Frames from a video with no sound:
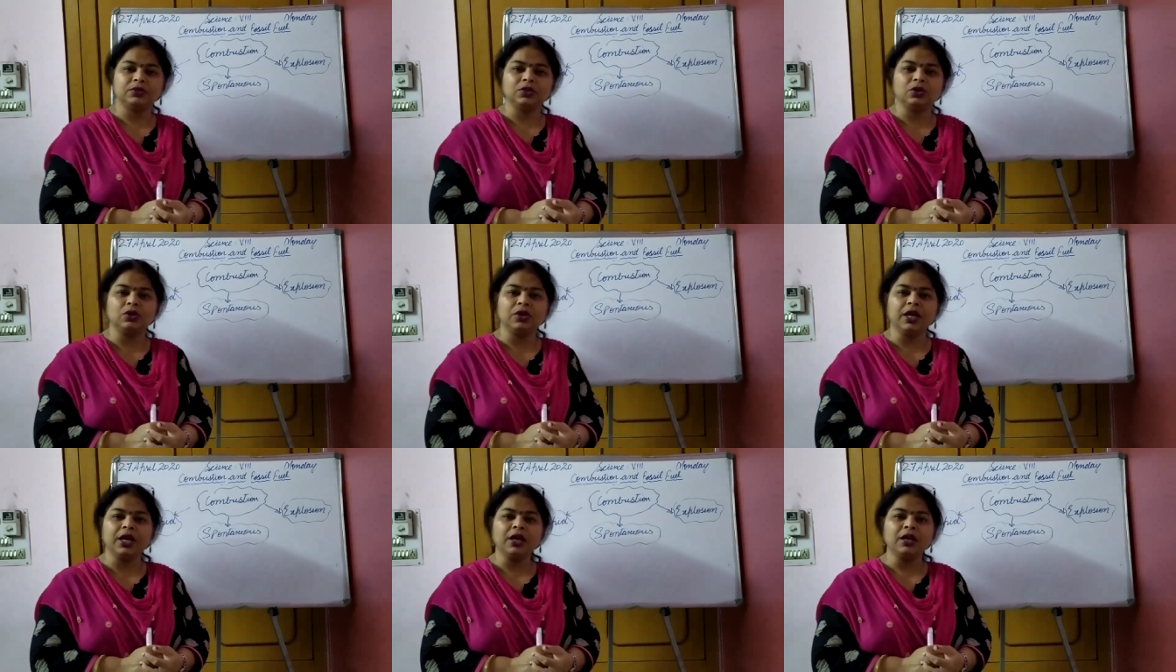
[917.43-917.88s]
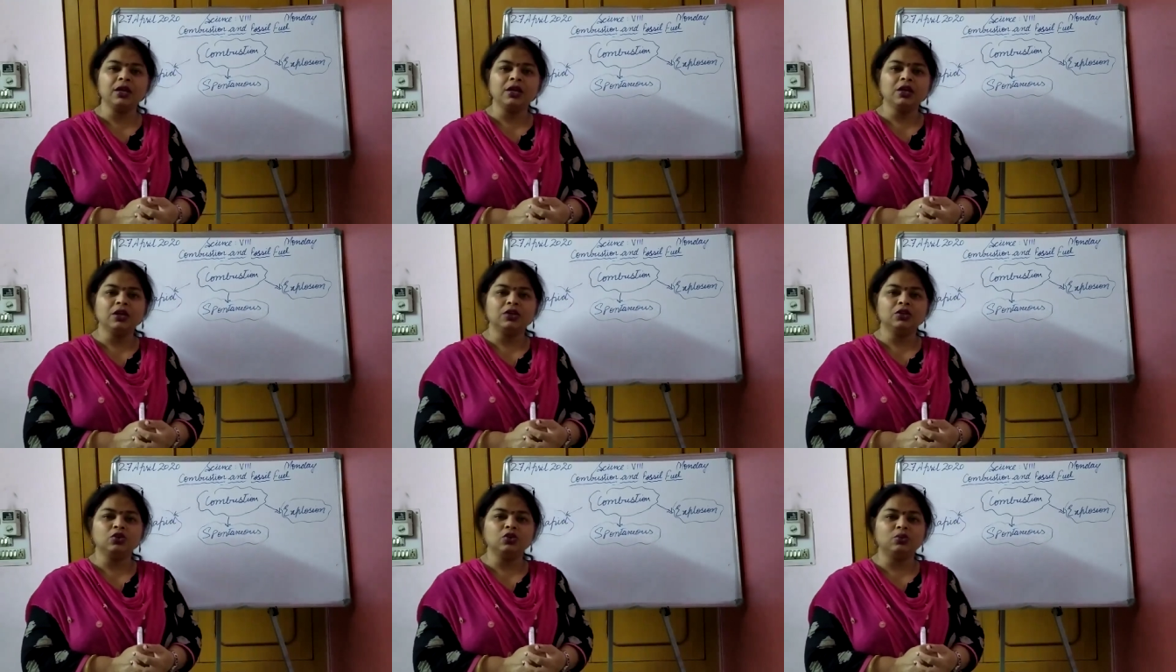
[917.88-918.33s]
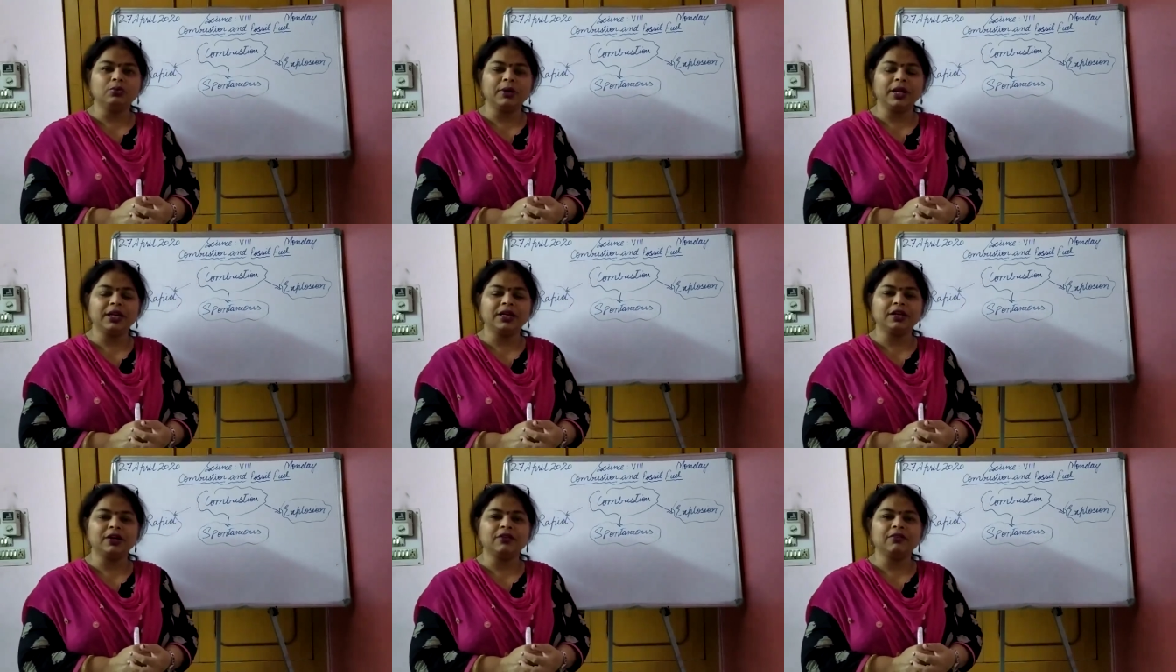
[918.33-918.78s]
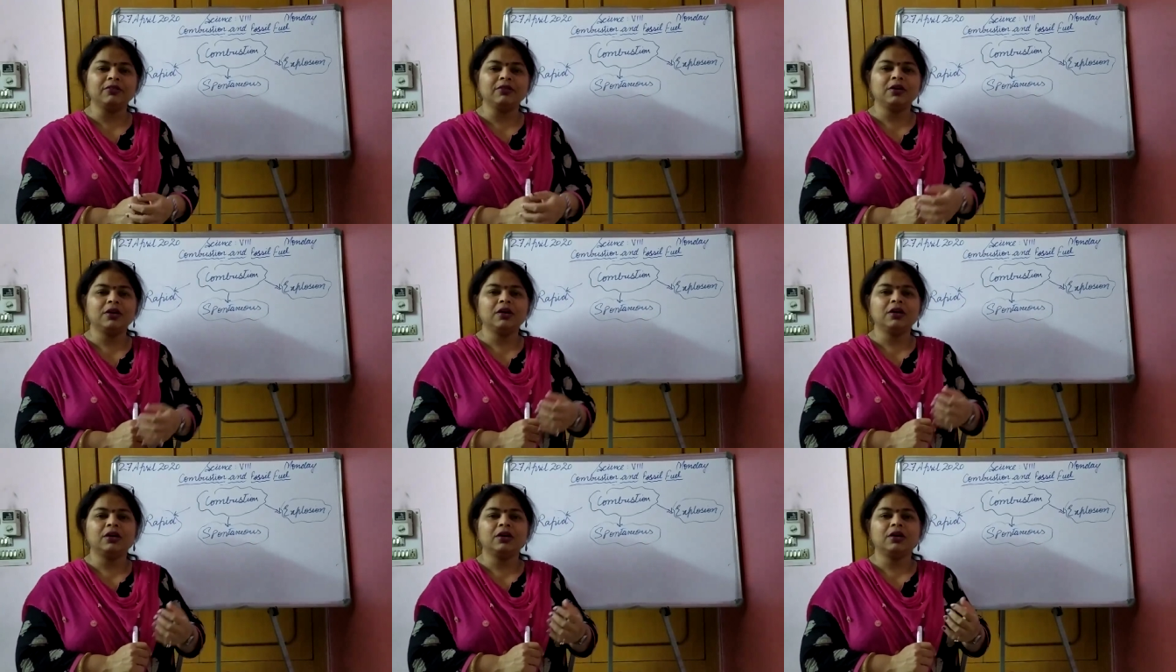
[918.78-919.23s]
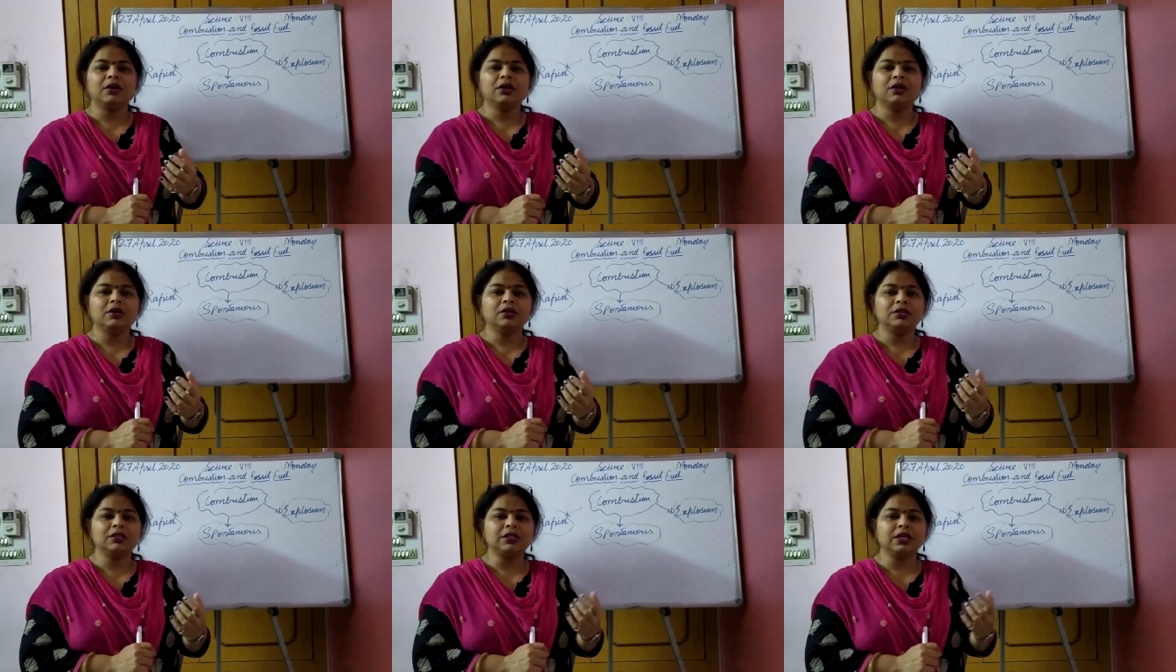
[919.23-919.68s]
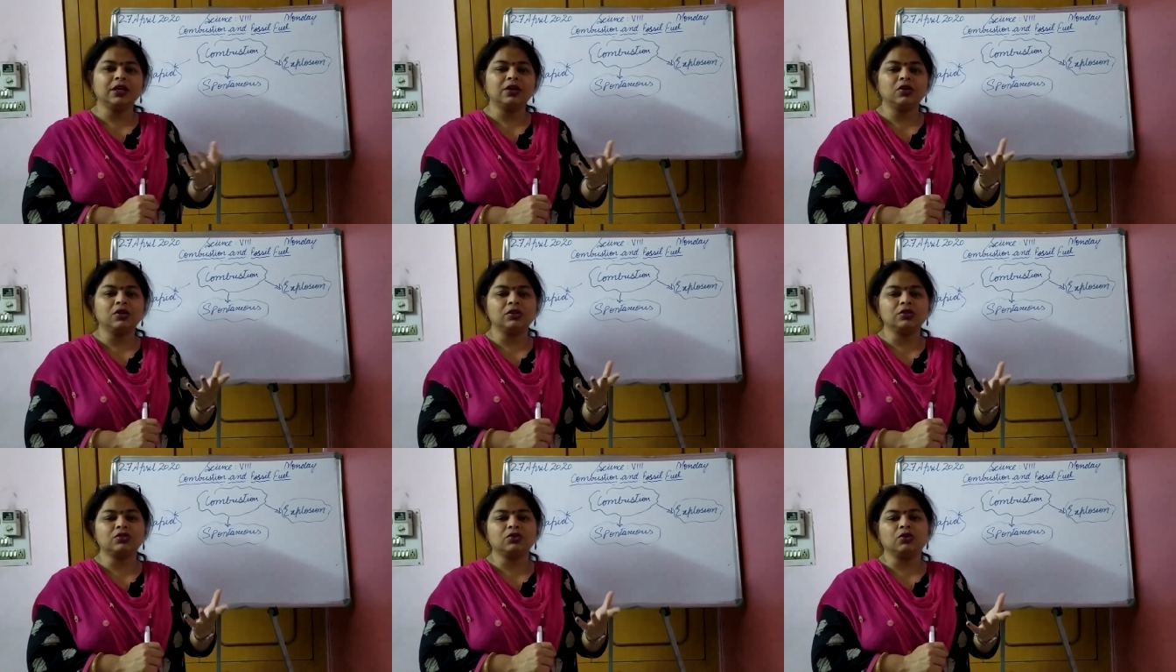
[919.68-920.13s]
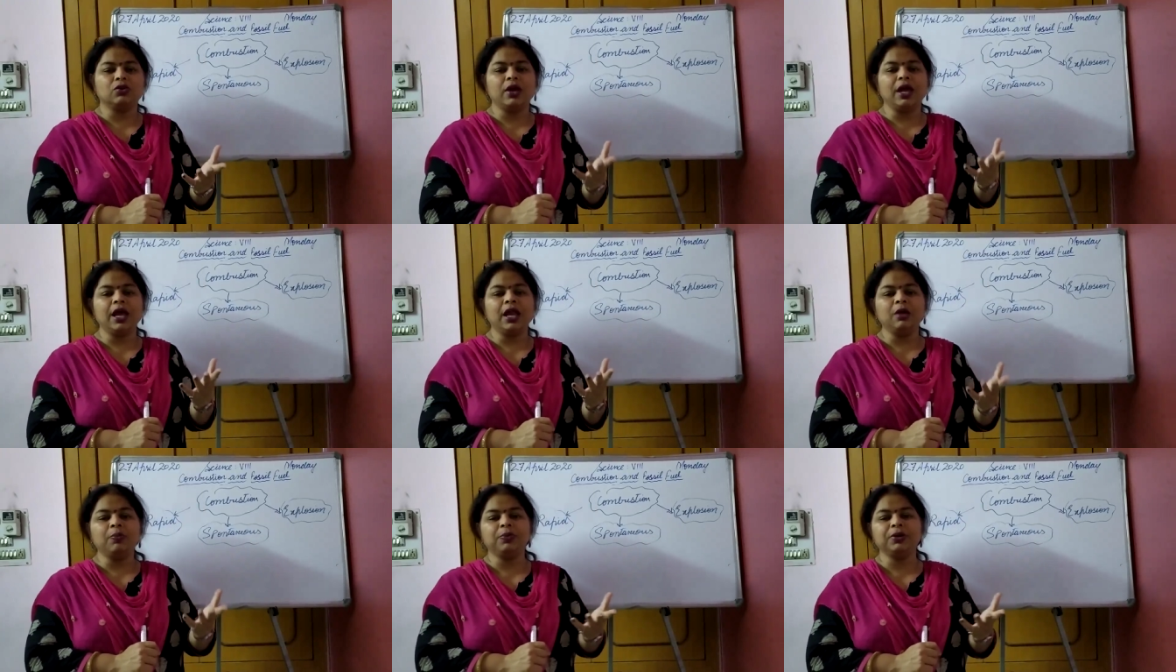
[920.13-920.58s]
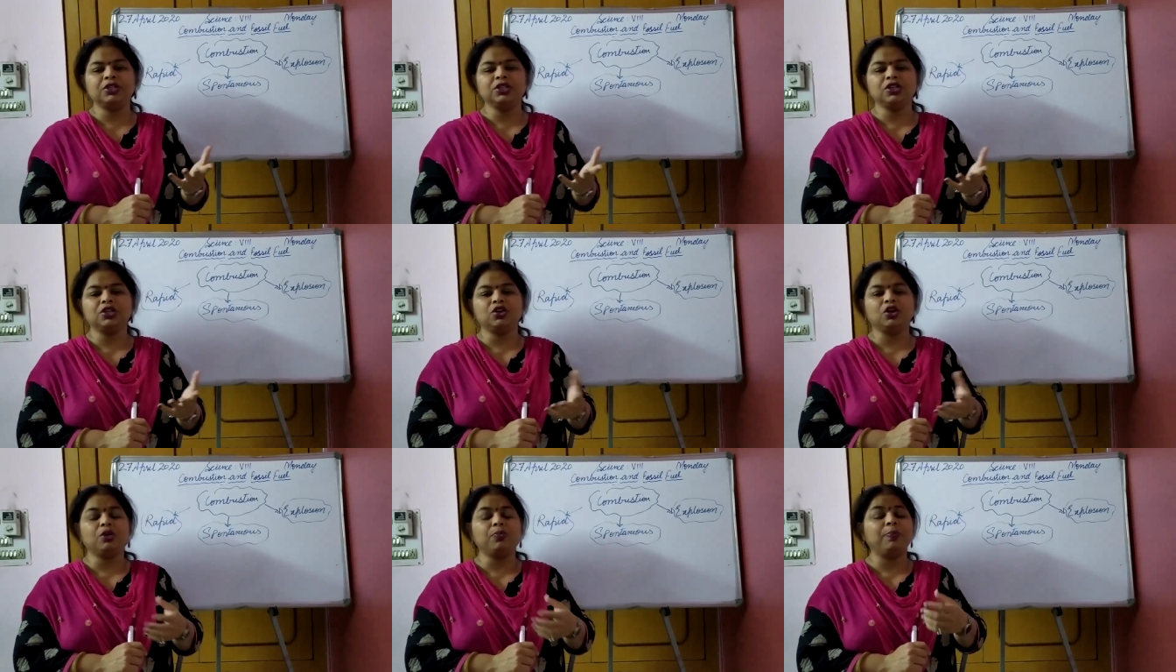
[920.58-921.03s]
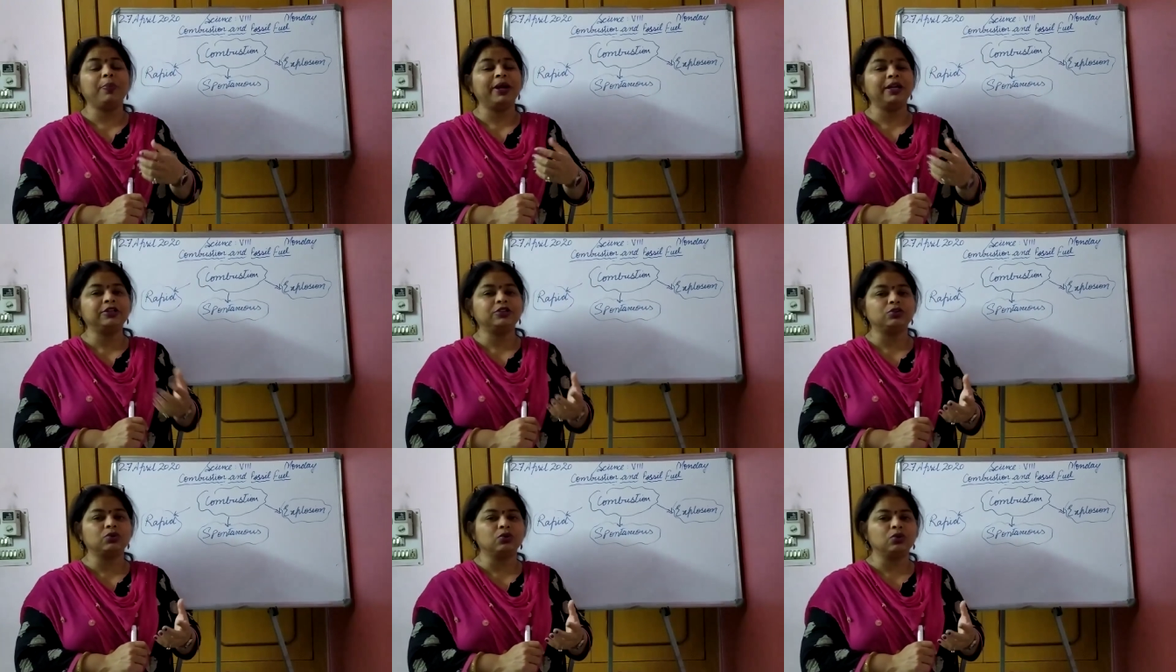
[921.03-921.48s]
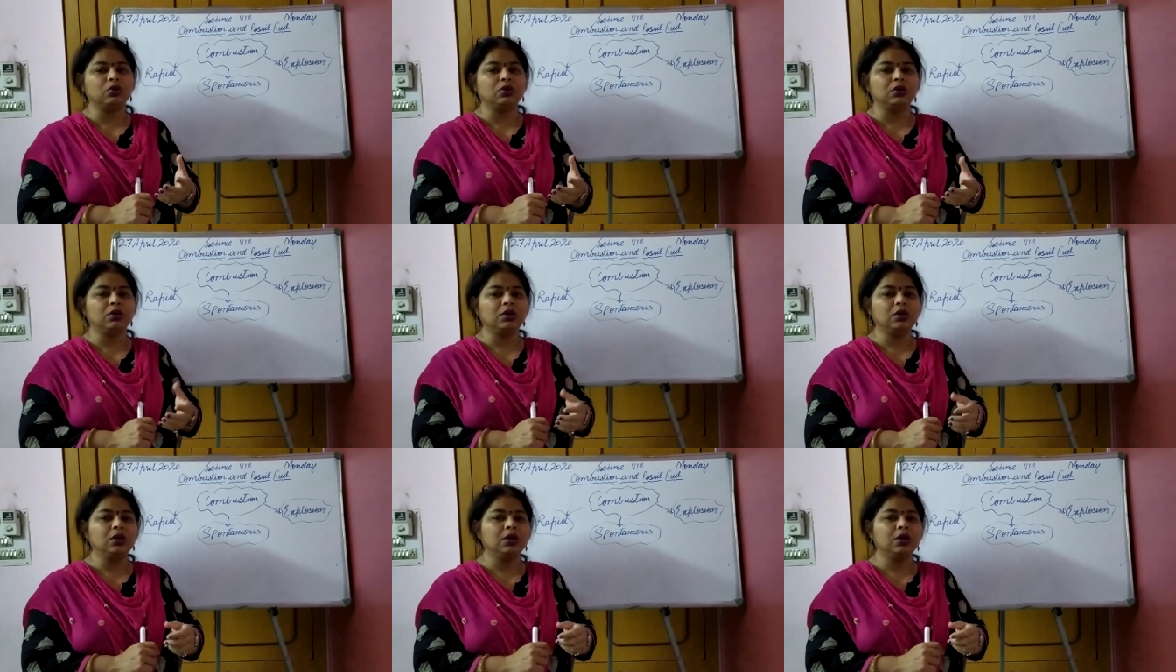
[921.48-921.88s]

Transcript: Okay, you might have seen also LPG or petrol,